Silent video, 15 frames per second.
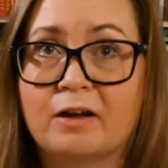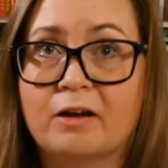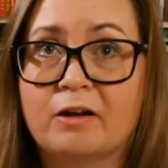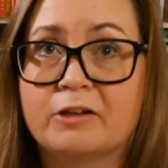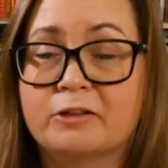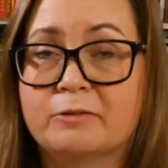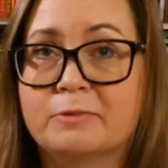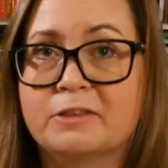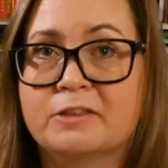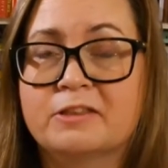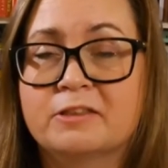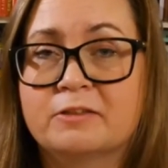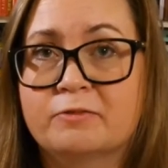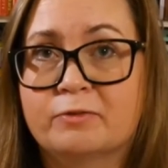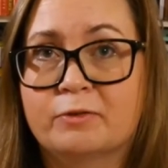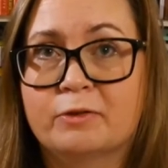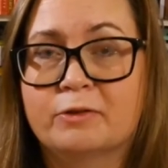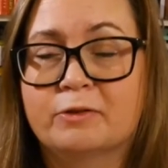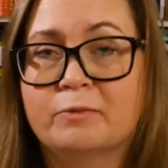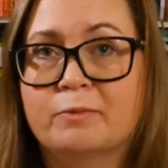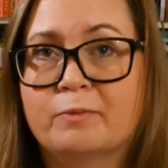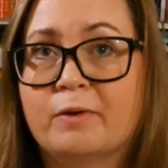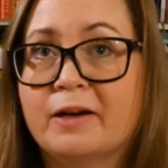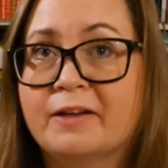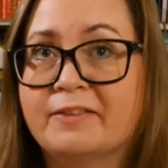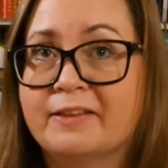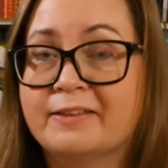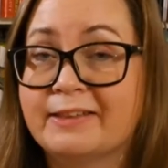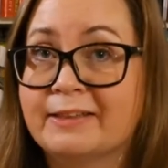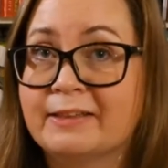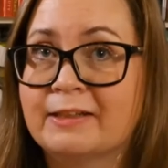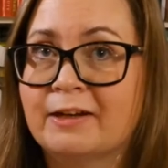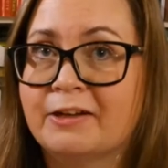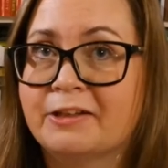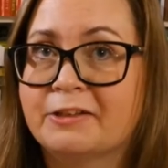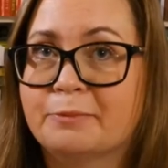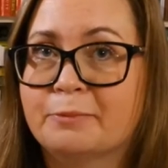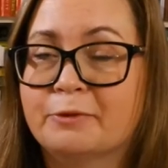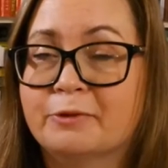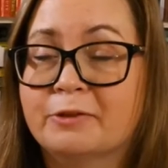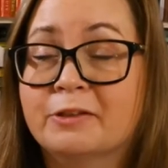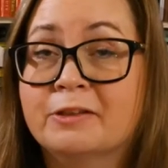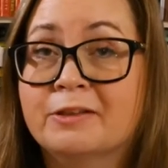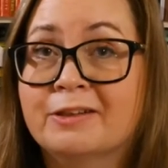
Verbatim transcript: arguments for why they didn't like the book,